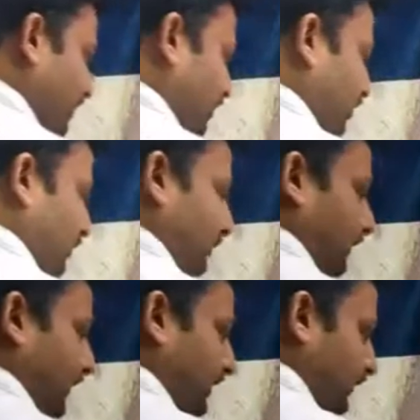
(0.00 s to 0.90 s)
Now multiply
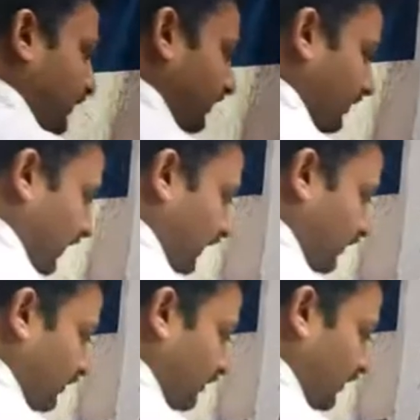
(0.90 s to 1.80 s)
this, sin
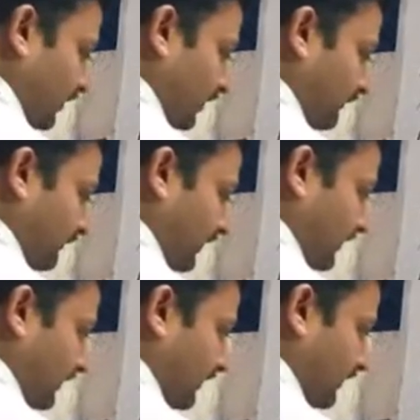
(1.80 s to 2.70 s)
square alpha
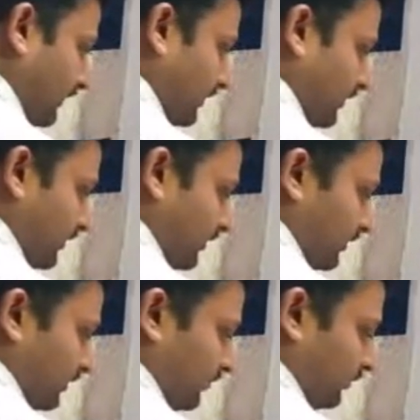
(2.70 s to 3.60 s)

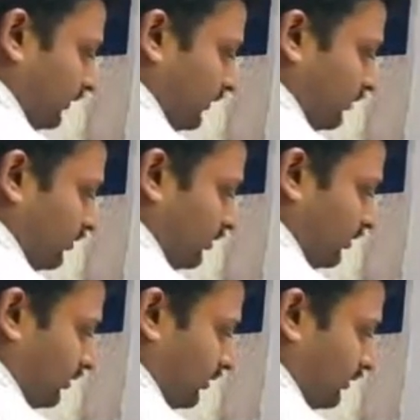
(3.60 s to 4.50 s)
plus
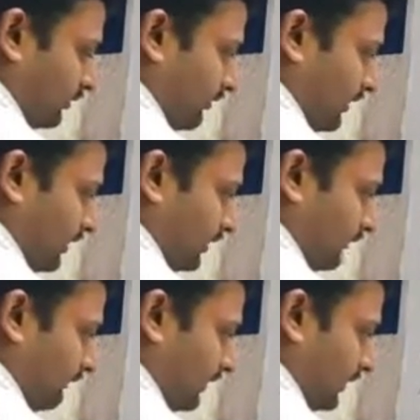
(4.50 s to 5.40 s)
cos square
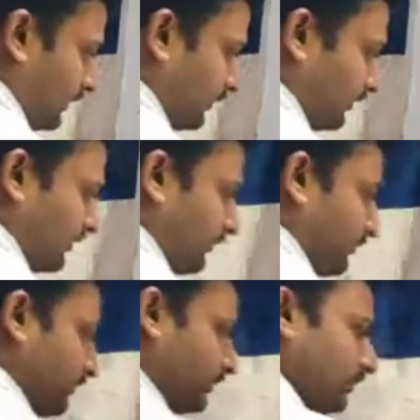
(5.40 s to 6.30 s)
alpha and third term
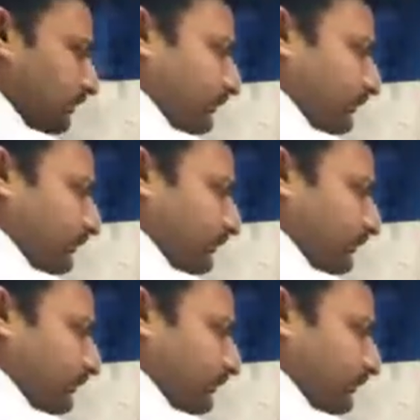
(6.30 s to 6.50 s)
is 0.